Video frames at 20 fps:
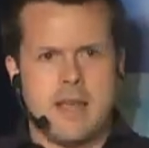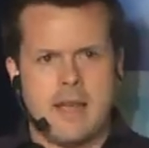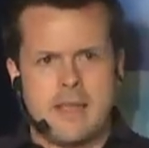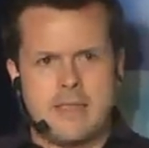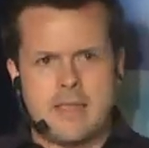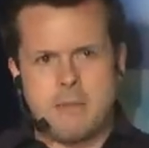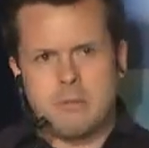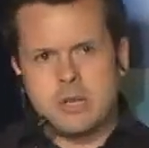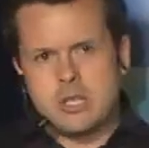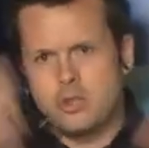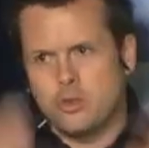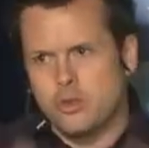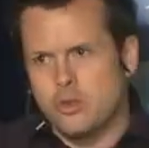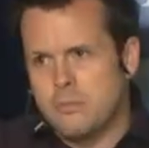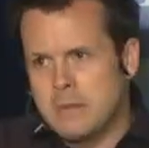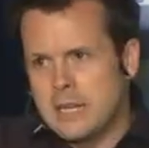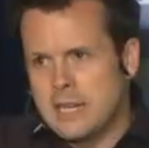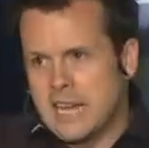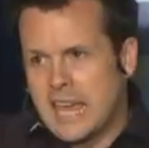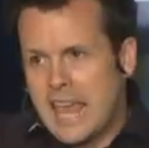And then we
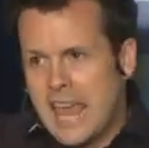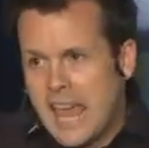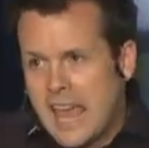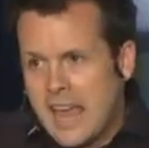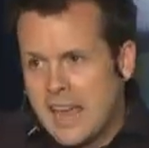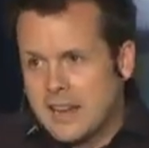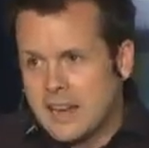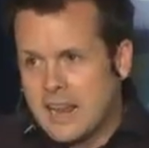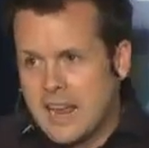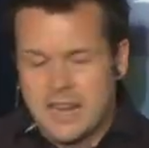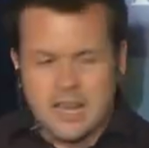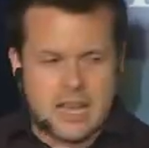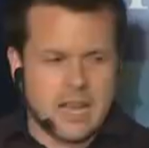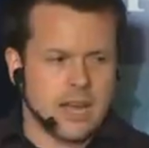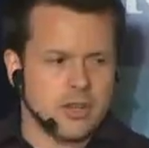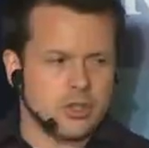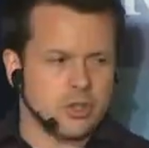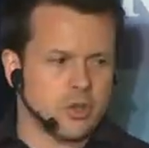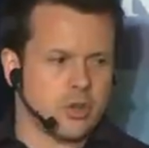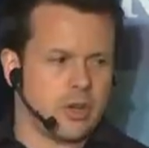zoom in again, and a
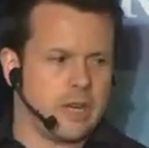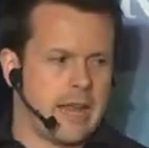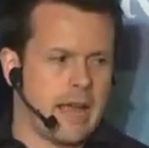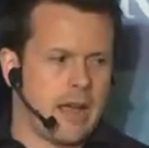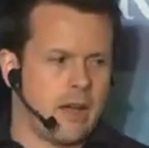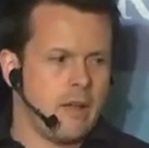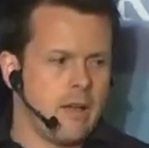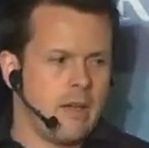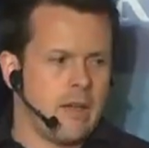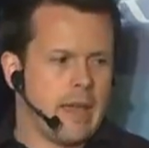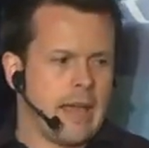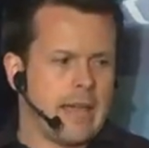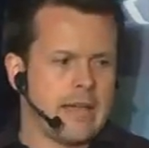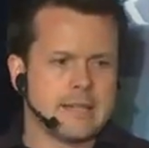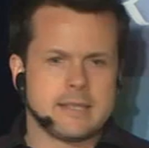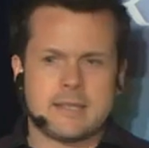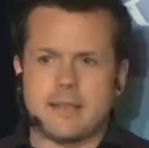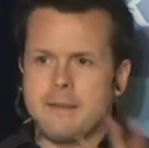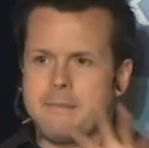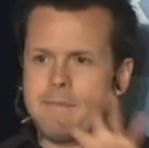country now
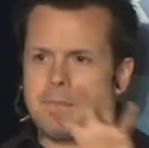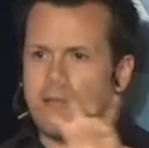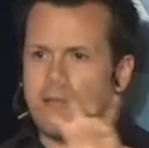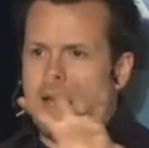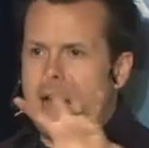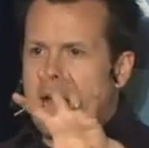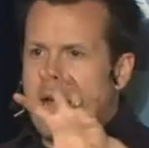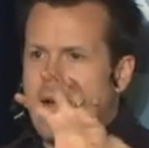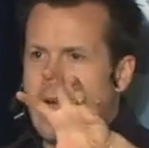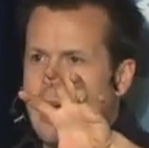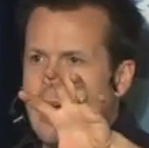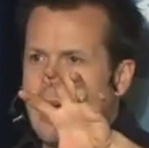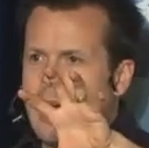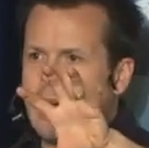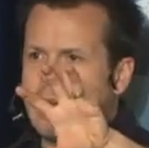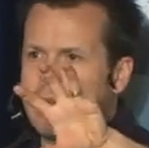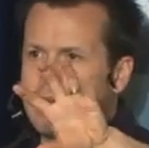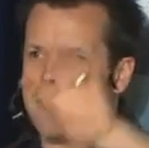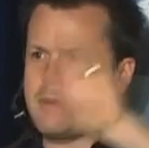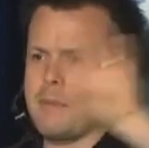is
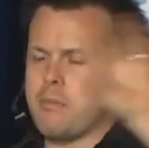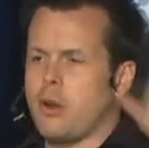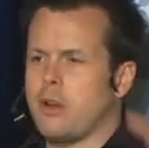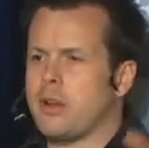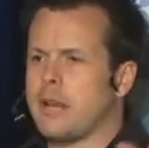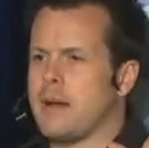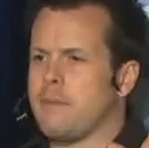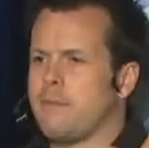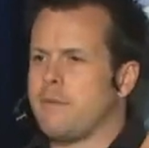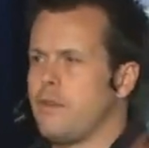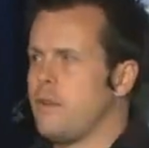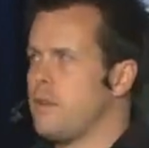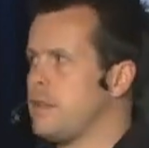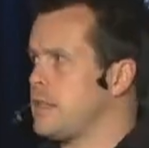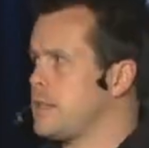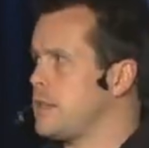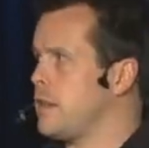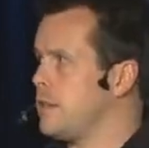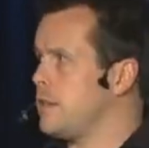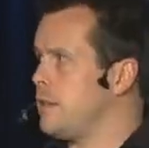uh, can be broken up
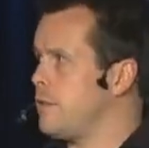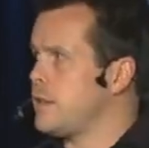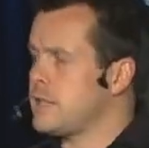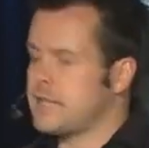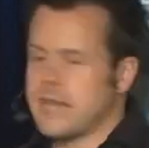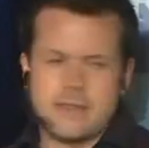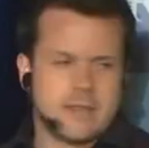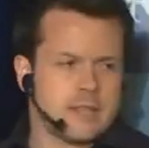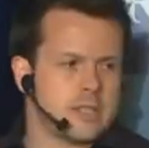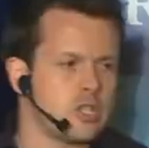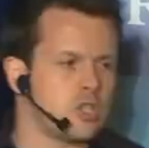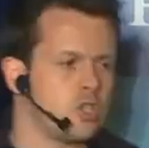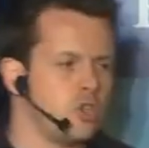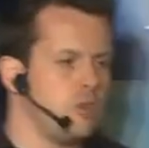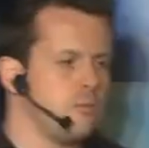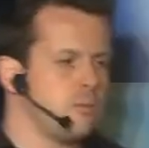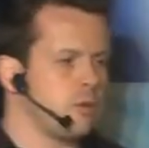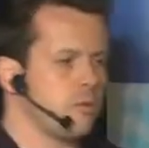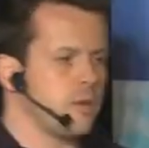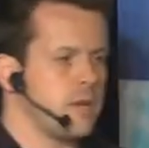further. So if we say this is
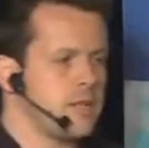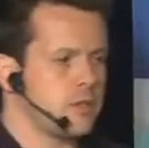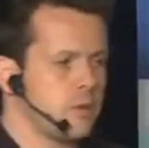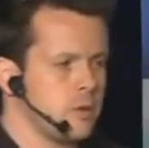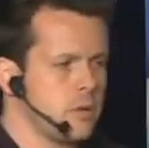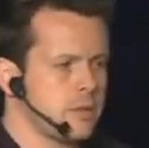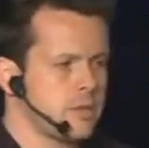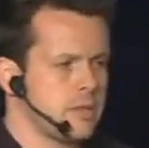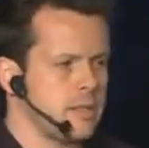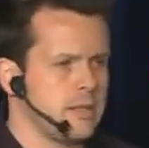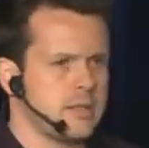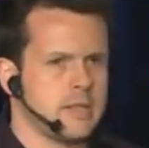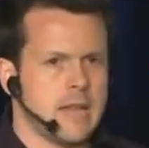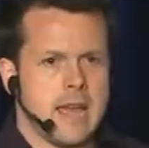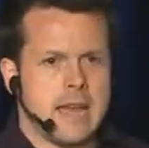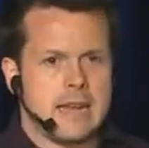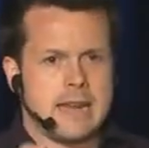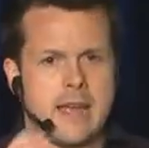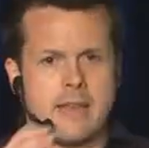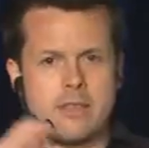human resources,
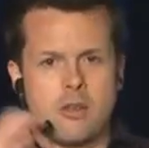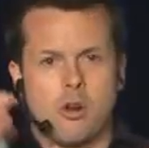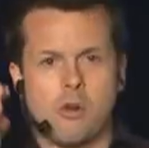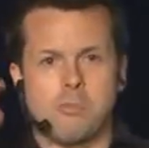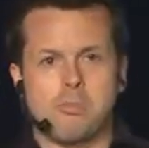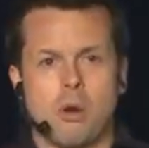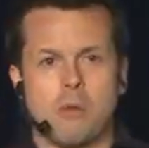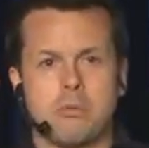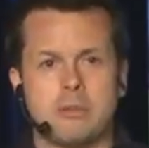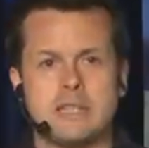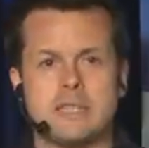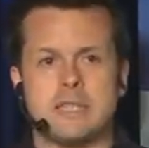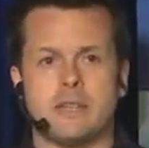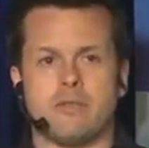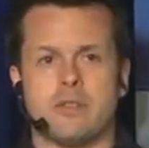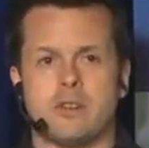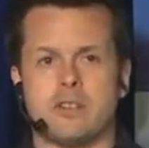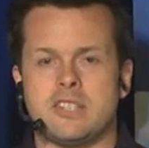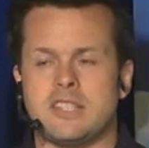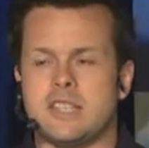now there are probably
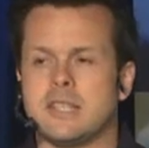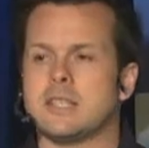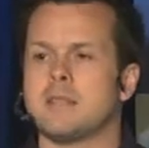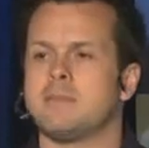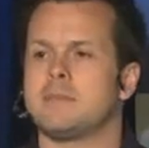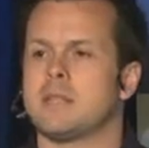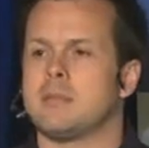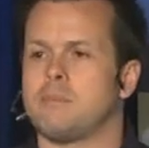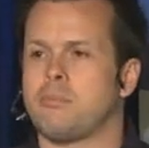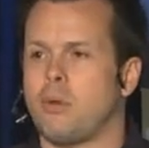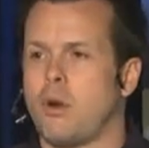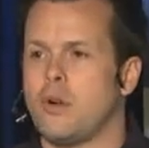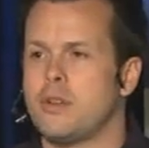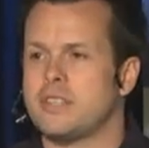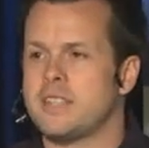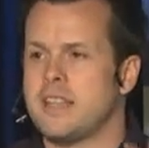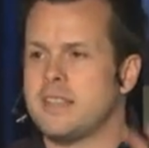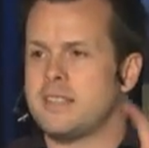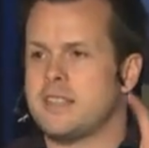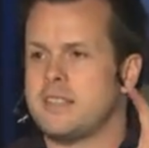different systems and
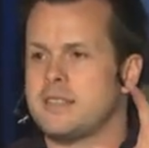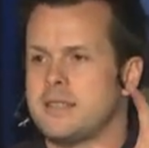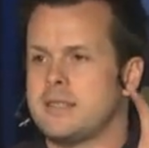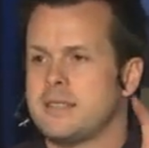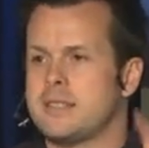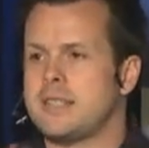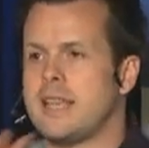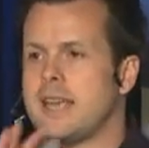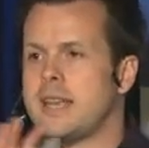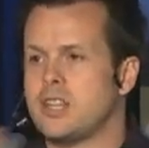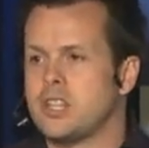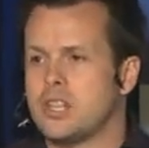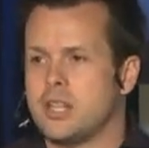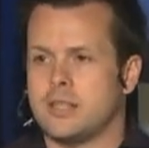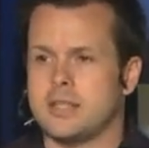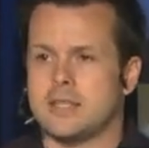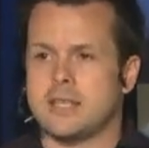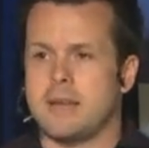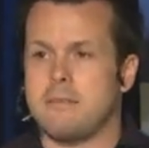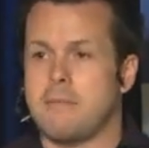processes and
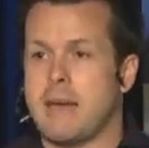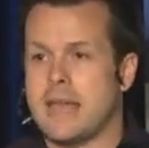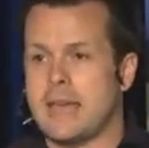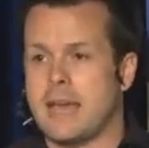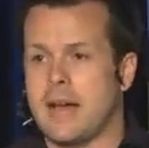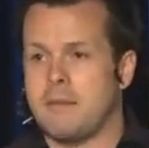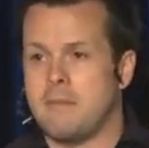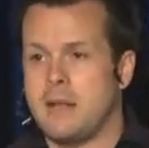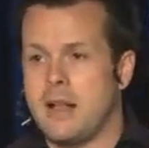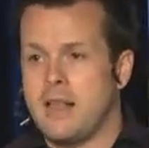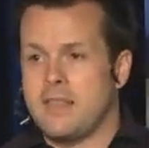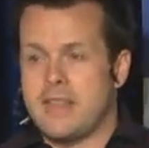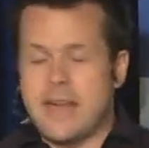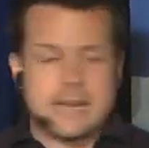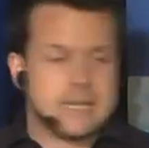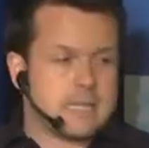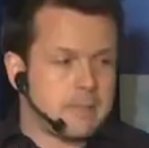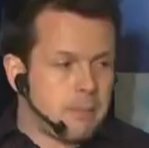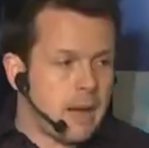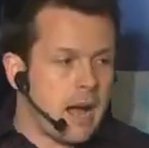sections that make up
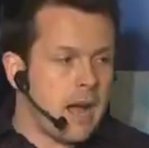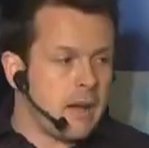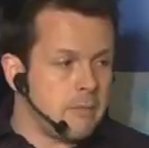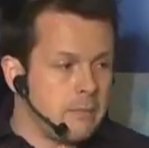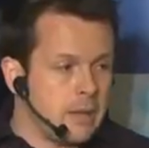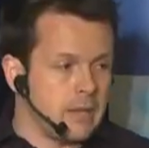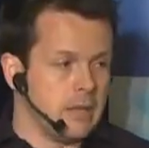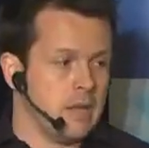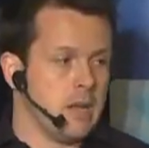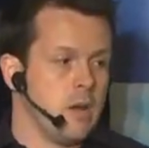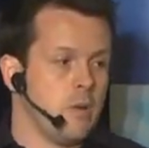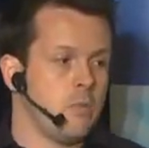that department.